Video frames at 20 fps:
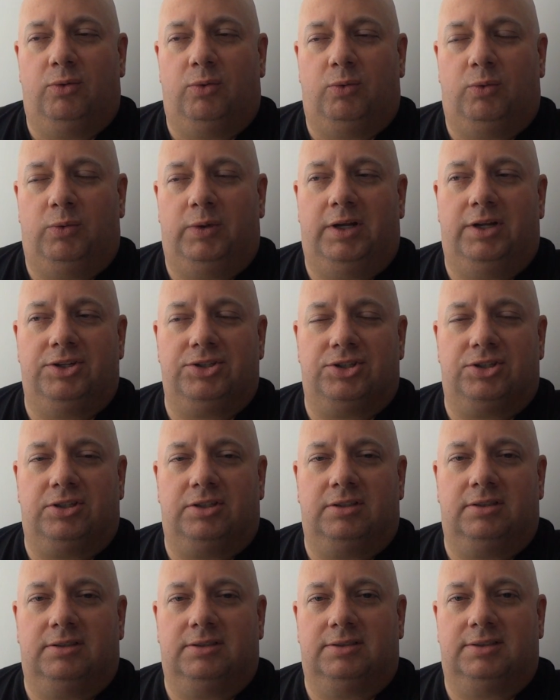
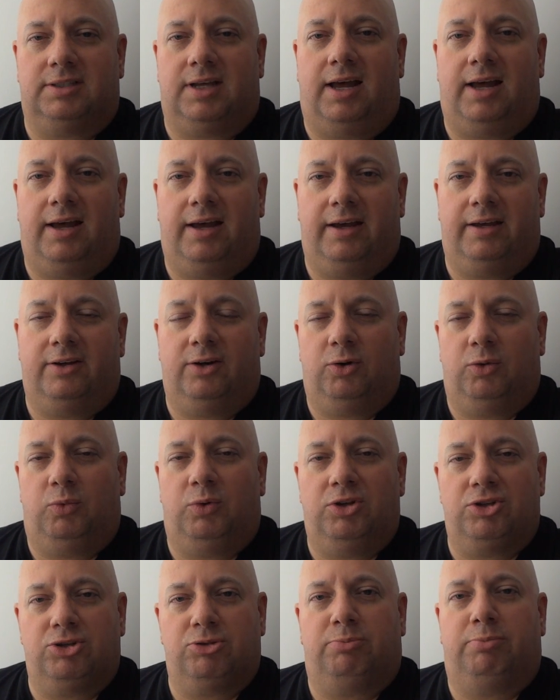which side or
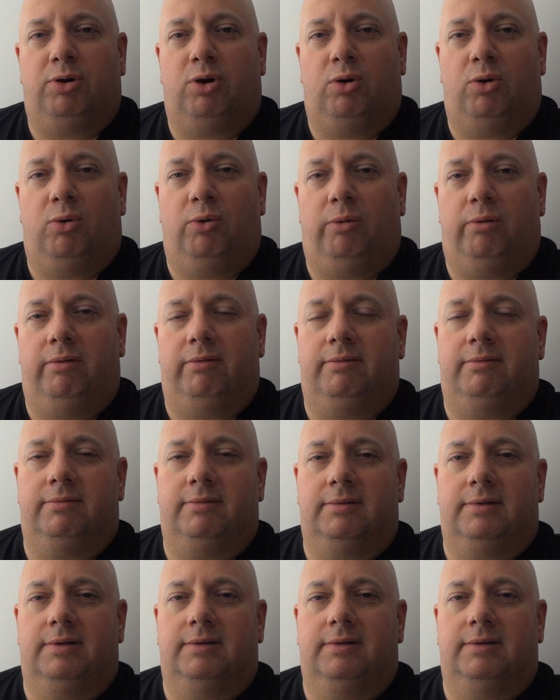which pole